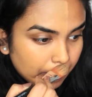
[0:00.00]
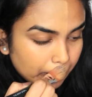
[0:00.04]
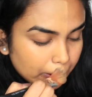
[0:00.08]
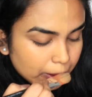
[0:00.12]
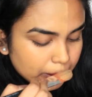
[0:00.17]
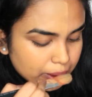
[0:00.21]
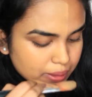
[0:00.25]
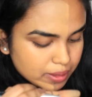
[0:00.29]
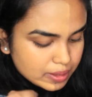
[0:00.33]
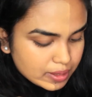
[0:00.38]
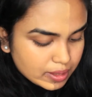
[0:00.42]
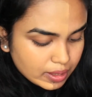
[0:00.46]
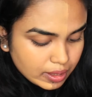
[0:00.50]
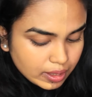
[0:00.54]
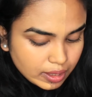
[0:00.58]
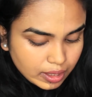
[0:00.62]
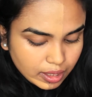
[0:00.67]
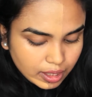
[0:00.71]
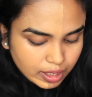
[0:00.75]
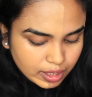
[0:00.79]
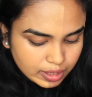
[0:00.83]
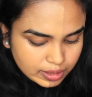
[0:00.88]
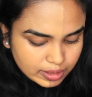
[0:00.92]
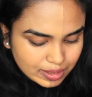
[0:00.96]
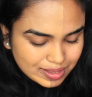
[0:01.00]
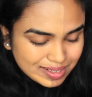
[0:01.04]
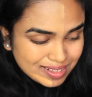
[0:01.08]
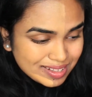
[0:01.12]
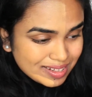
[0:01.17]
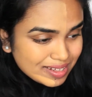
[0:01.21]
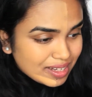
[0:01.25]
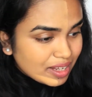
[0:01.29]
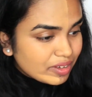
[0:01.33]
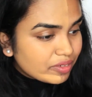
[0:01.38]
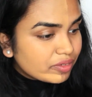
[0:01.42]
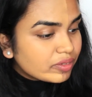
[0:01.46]
This
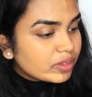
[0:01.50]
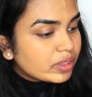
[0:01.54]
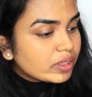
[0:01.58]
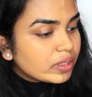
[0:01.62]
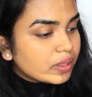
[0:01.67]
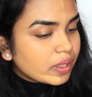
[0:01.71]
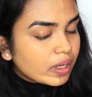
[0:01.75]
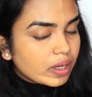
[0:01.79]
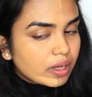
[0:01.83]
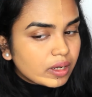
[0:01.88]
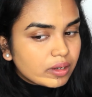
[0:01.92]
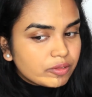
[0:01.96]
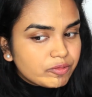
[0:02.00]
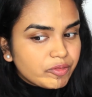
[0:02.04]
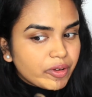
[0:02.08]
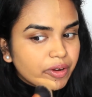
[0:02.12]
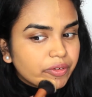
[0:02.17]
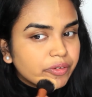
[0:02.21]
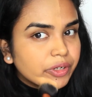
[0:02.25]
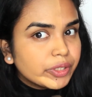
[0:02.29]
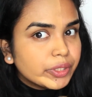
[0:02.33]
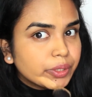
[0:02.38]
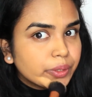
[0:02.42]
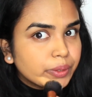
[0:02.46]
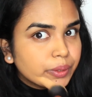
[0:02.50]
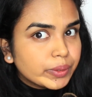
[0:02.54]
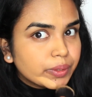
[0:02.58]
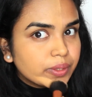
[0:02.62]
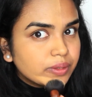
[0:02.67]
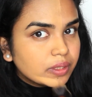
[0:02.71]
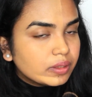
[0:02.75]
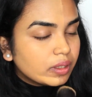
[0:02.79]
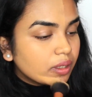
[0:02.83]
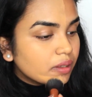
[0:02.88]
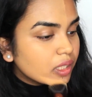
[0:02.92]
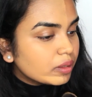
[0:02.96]
is definitely a very
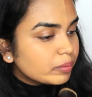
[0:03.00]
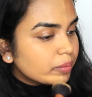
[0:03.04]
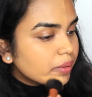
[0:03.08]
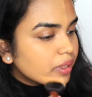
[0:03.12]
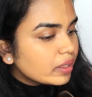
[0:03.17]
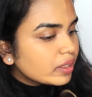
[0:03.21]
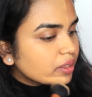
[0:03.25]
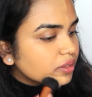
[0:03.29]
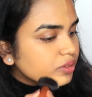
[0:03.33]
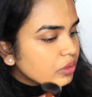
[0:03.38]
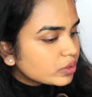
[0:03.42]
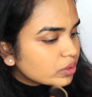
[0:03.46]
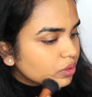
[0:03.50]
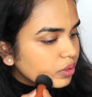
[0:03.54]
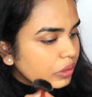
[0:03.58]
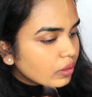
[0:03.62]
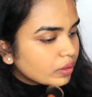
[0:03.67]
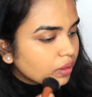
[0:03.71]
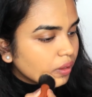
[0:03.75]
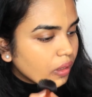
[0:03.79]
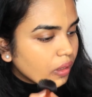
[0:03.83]
good color match.